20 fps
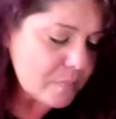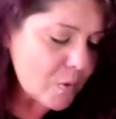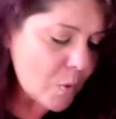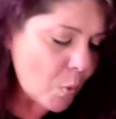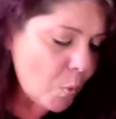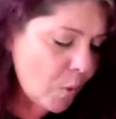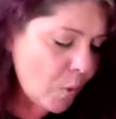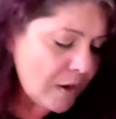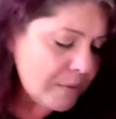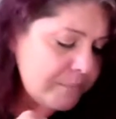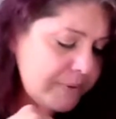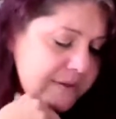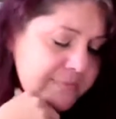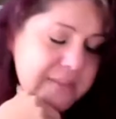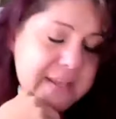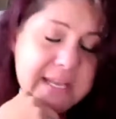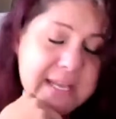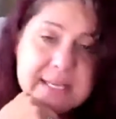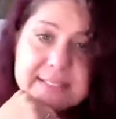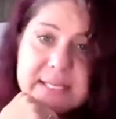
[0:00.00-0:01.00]
1 being the
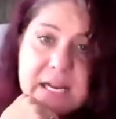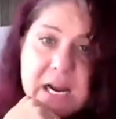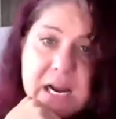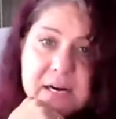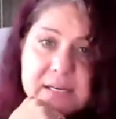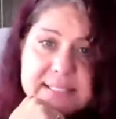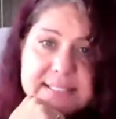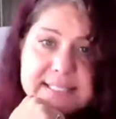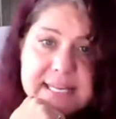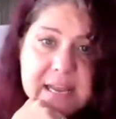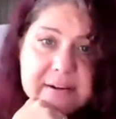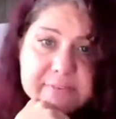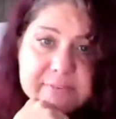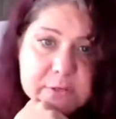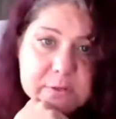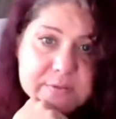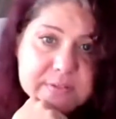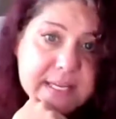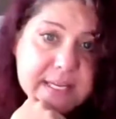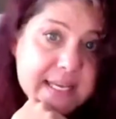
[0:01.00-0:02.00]
yes card, it's time for you
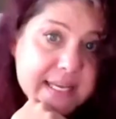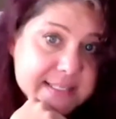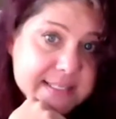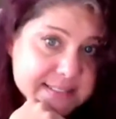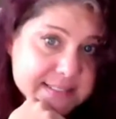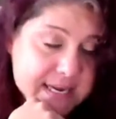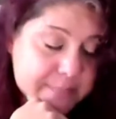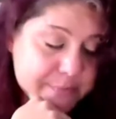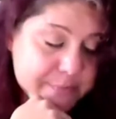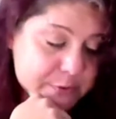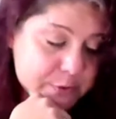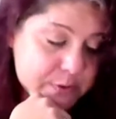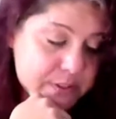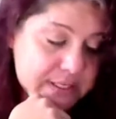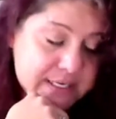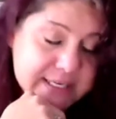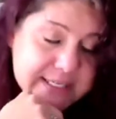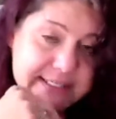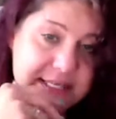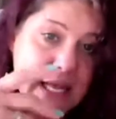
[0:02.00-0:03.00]
to say yes to
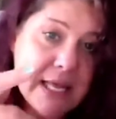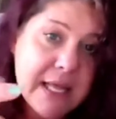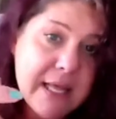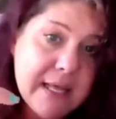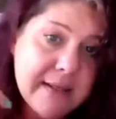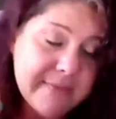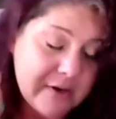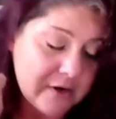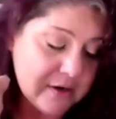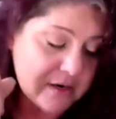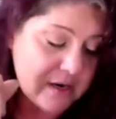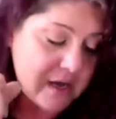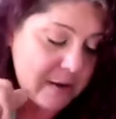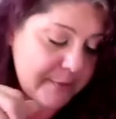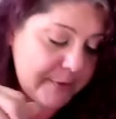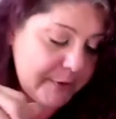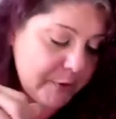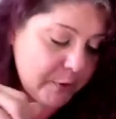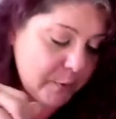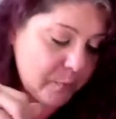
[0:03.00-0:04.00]
opportunities that are
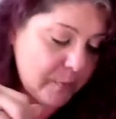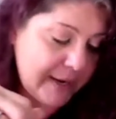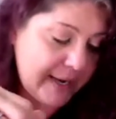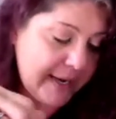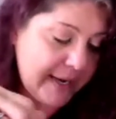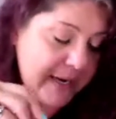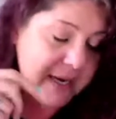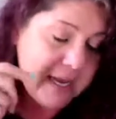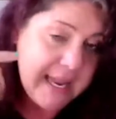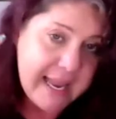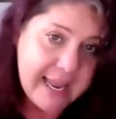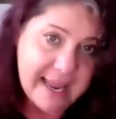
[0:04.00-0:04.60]
coming your way.